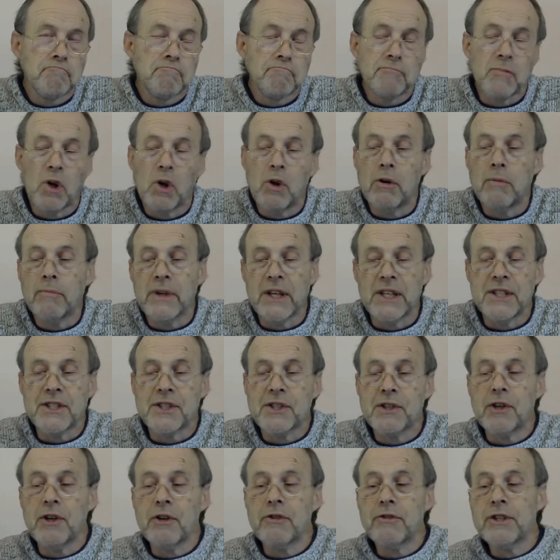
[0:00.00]
Well,
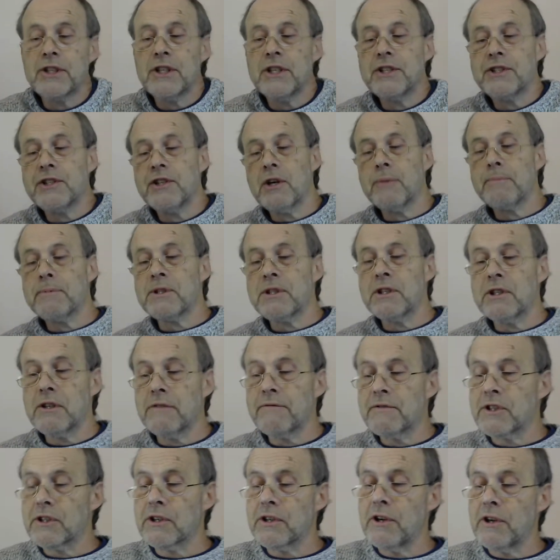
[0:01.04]
insecurity is the opposite of
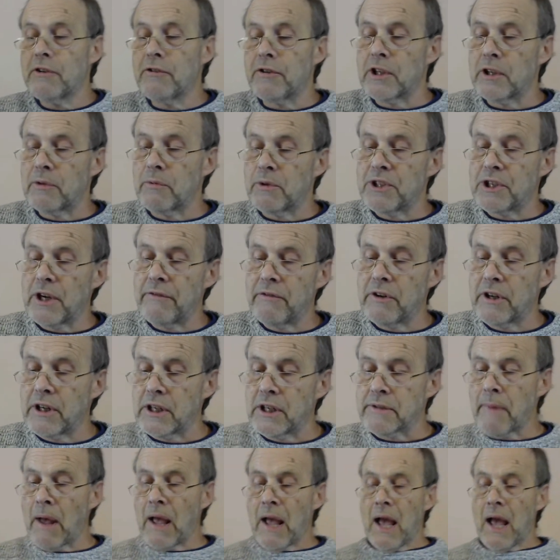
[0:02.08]
security, whichever it is.